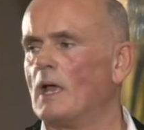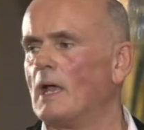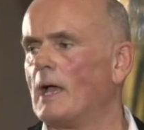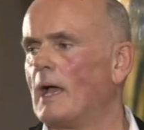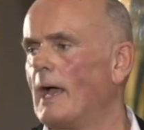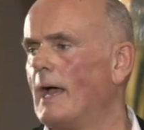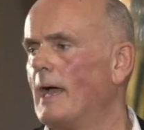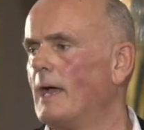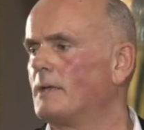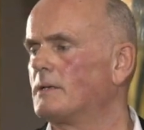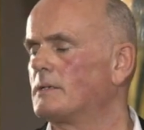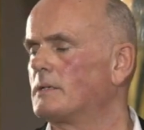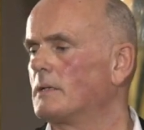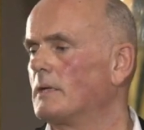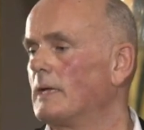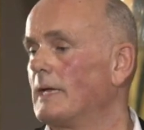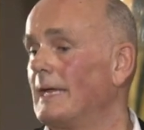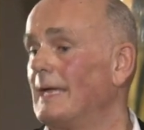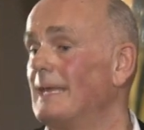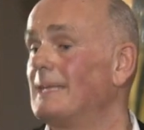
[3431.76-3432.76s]
And
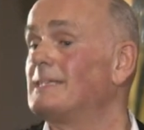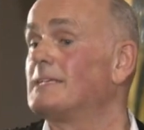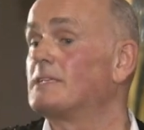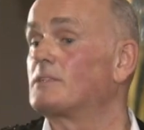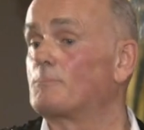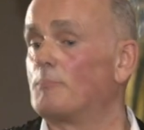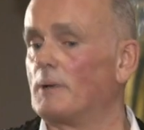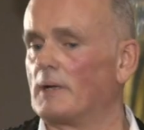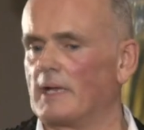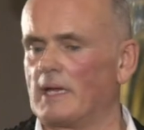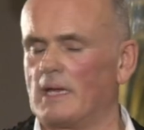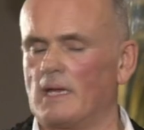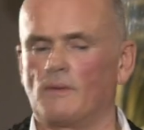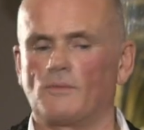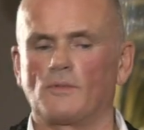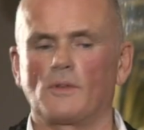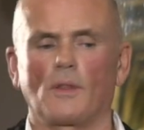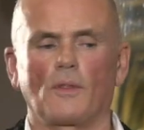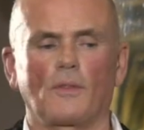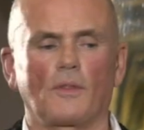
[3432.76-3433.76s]
it is believed
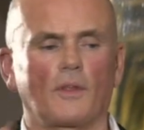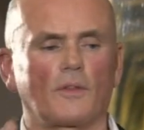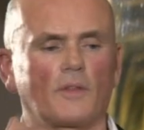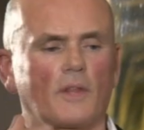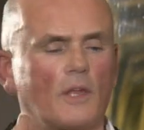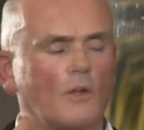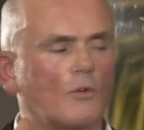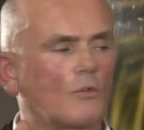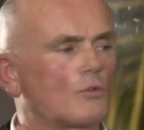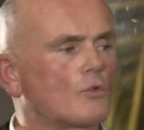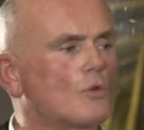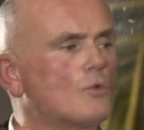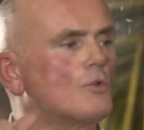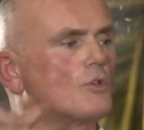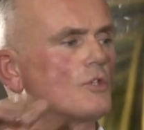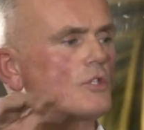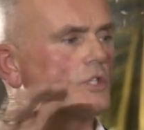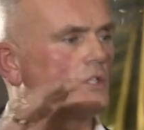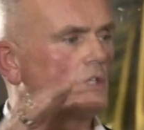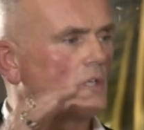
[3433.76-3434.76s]
that the root
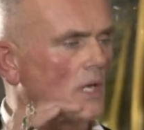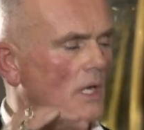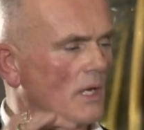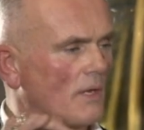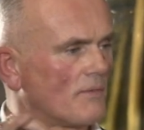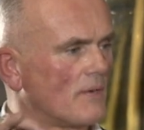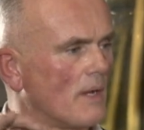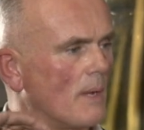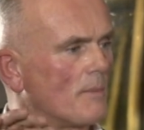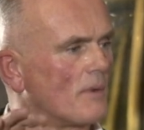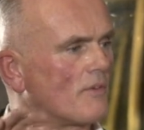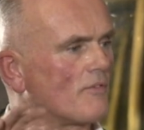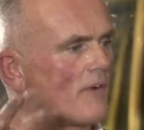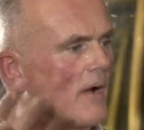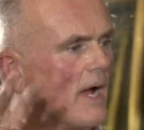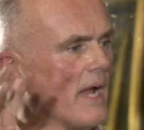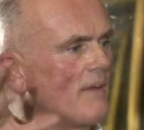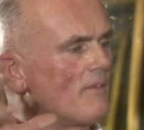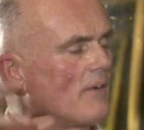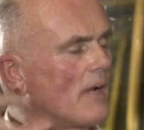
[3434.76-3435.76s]
of number
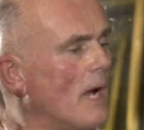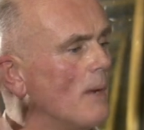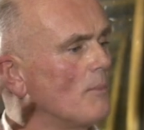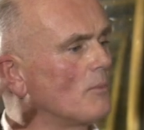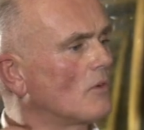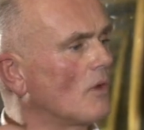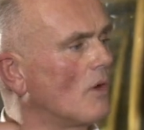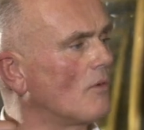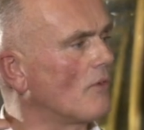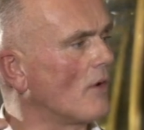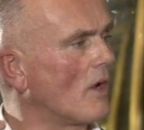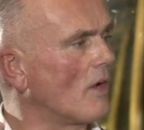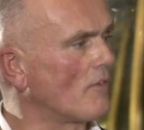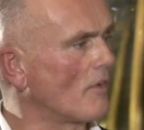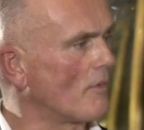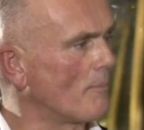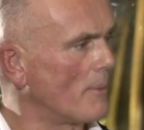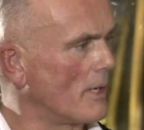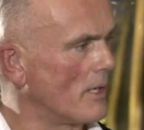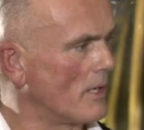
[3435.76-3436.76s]
five comes off of a
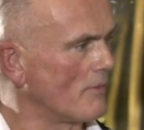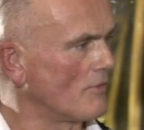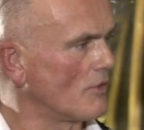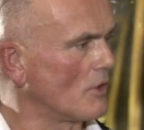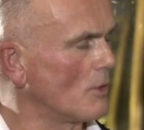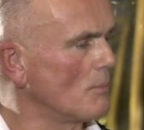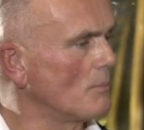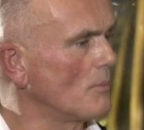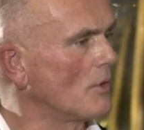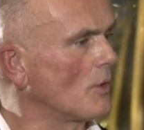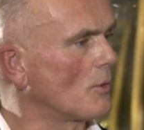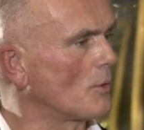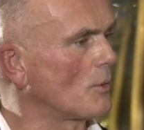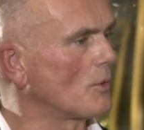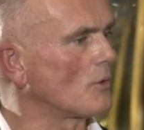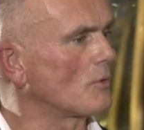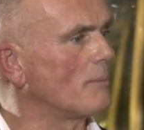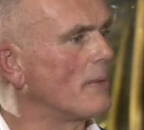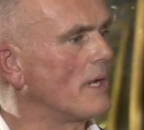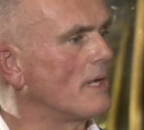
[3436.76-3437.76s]
perfume that was
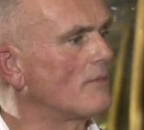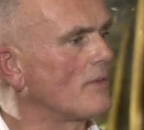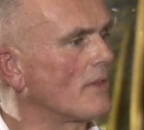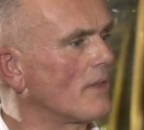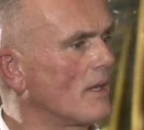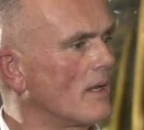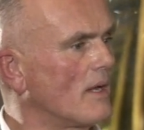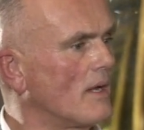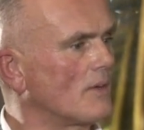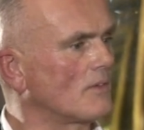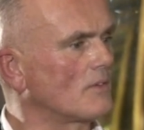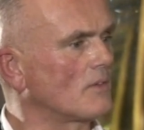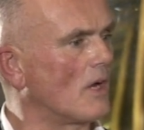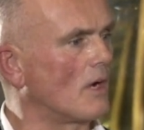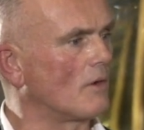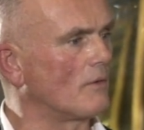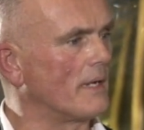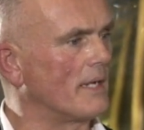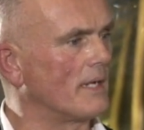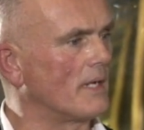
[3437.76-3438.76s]
made for the last
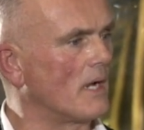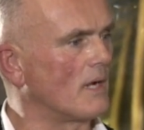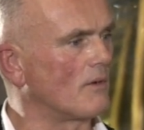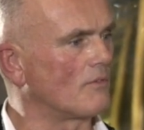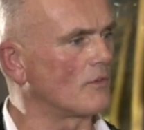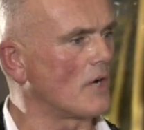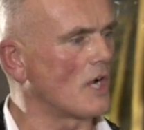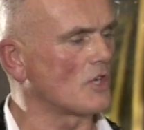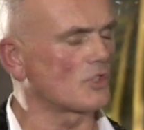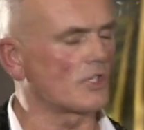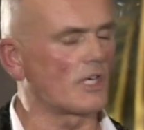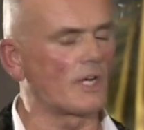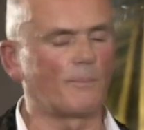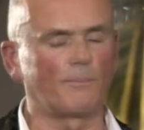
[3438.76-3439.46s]
Tsarina of Russia.